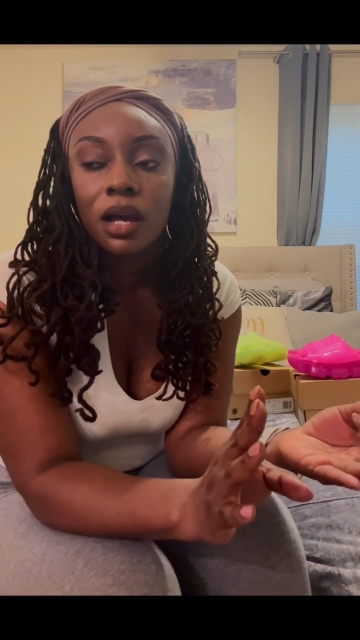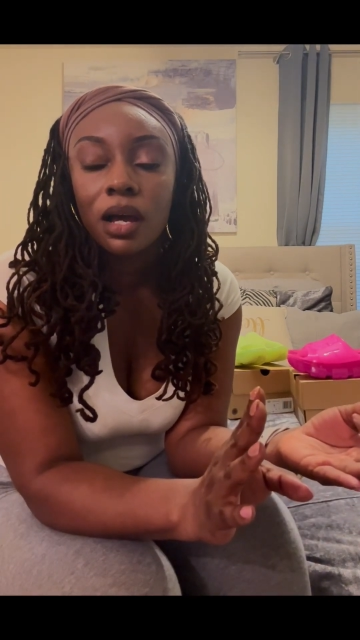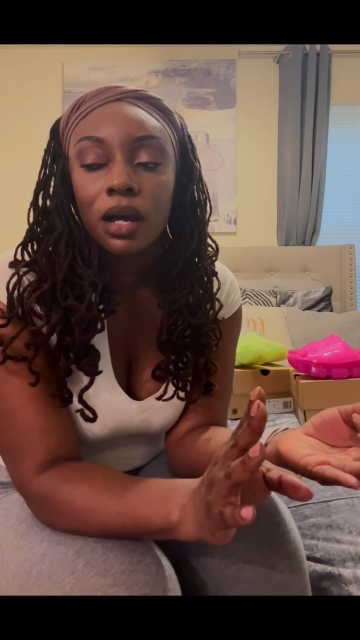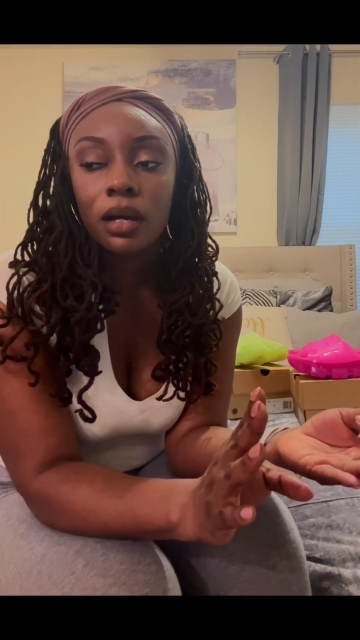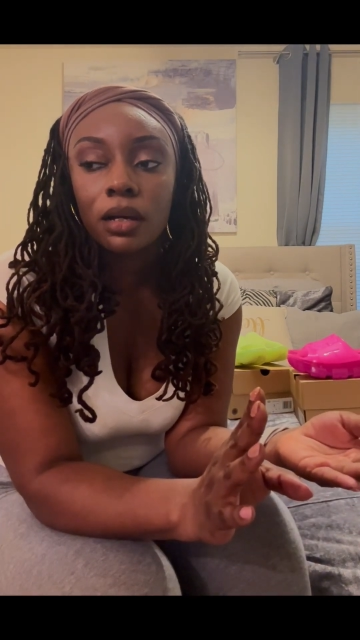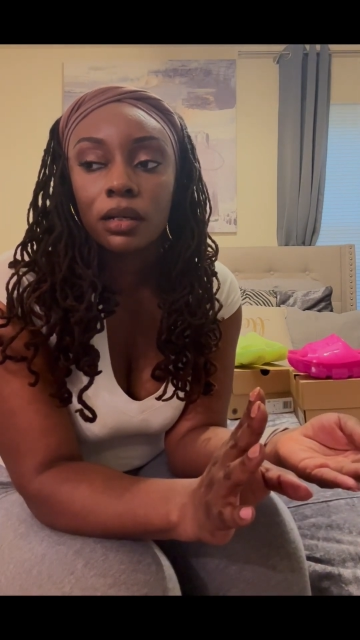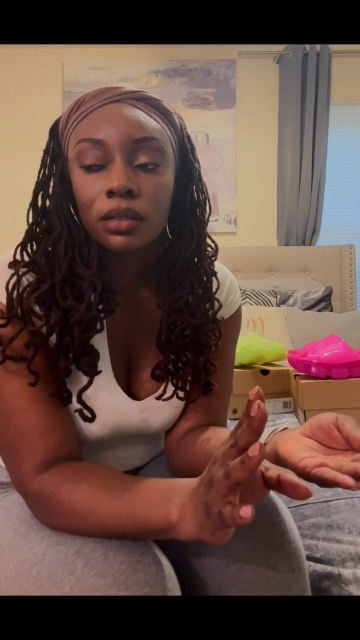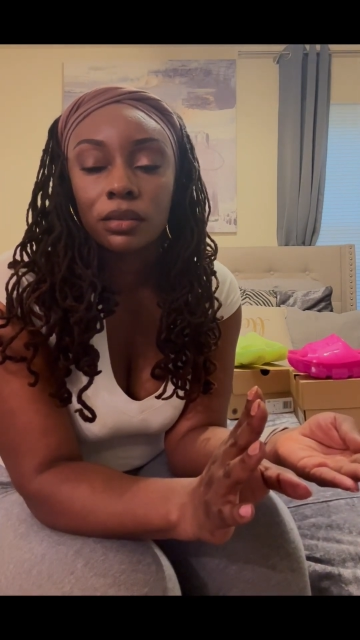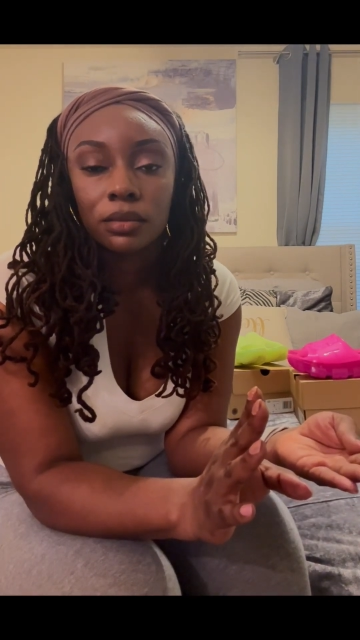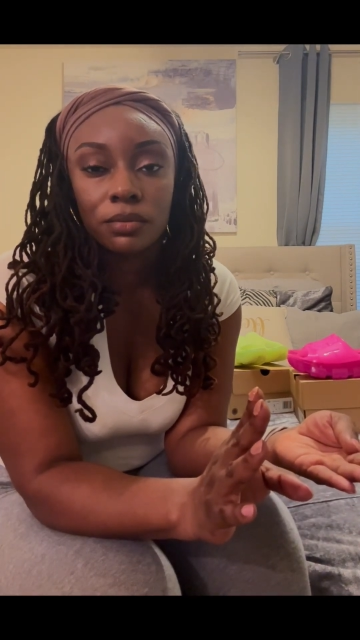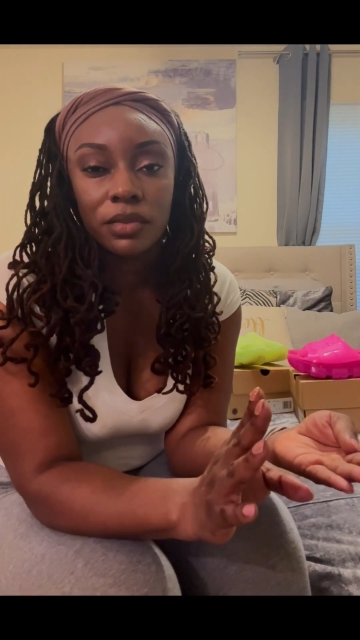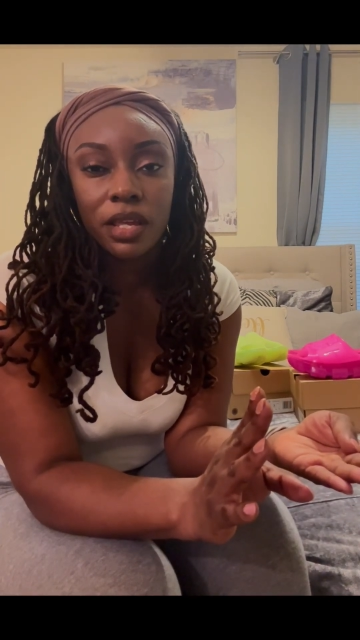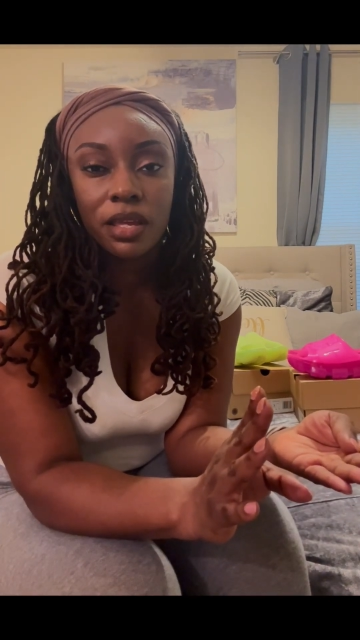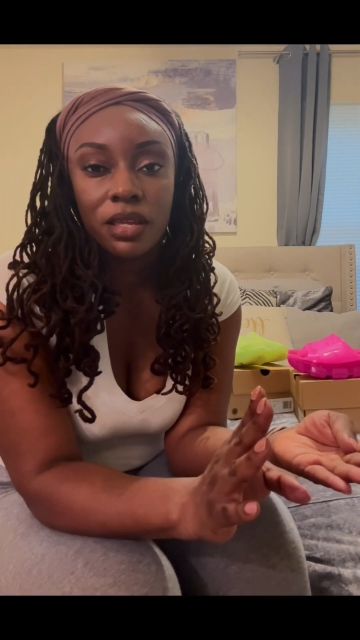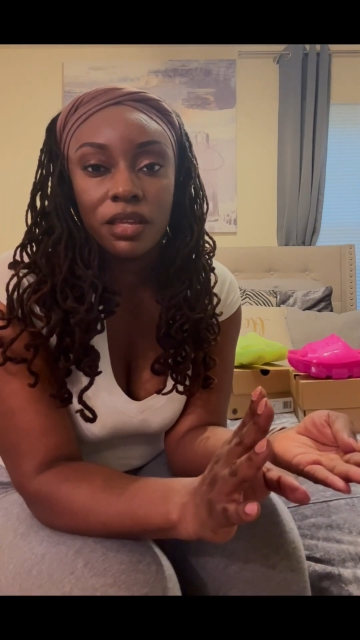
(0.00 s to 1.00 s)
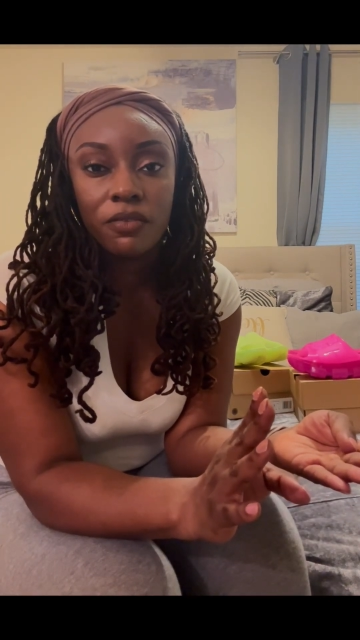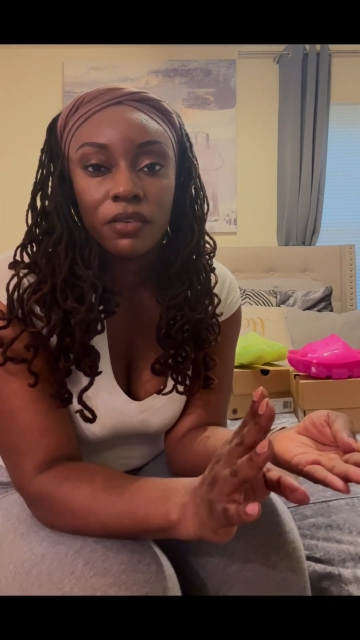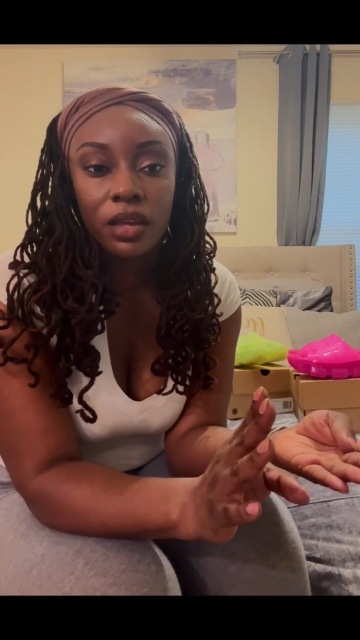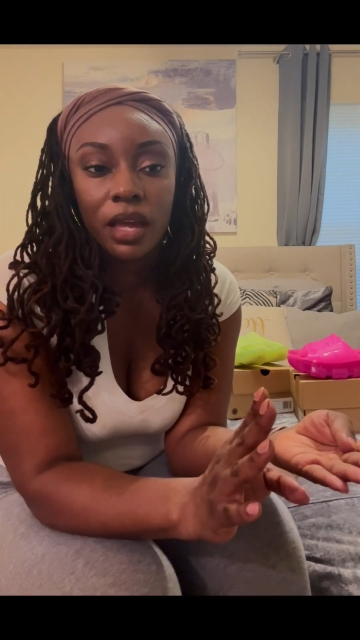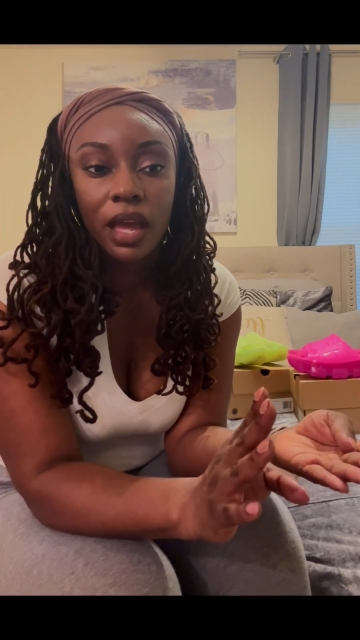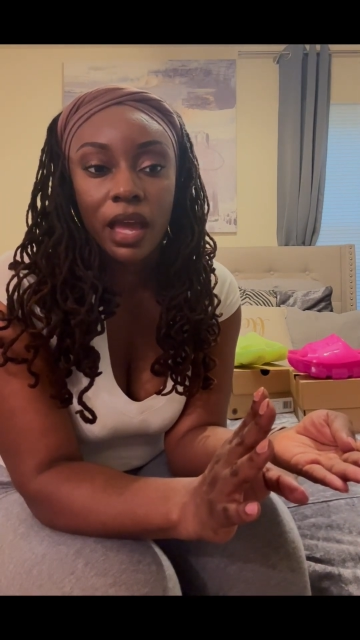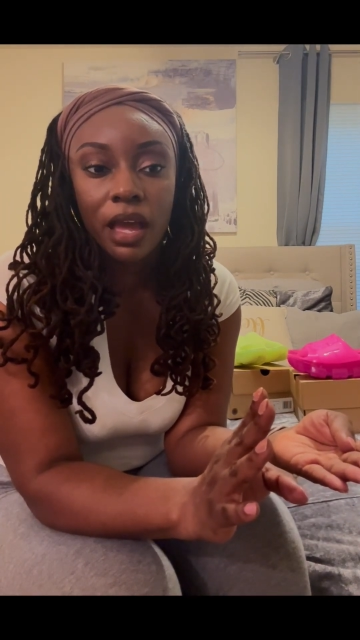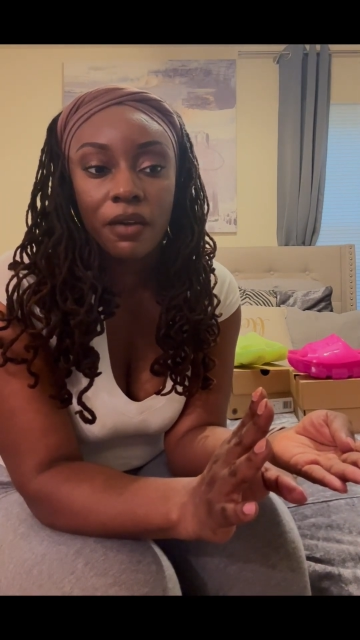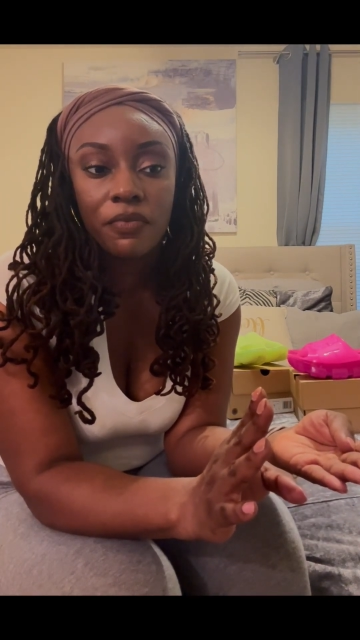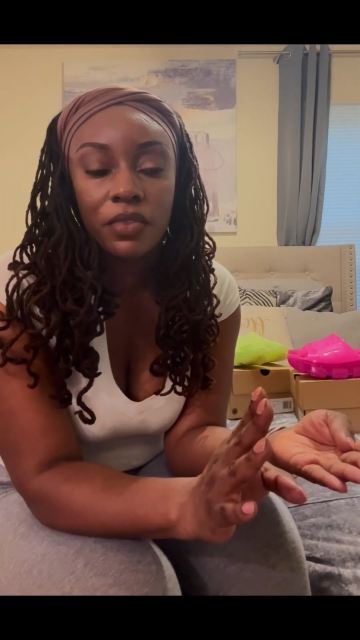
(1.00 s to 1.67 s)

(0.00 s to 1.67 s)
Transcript: Um, they even have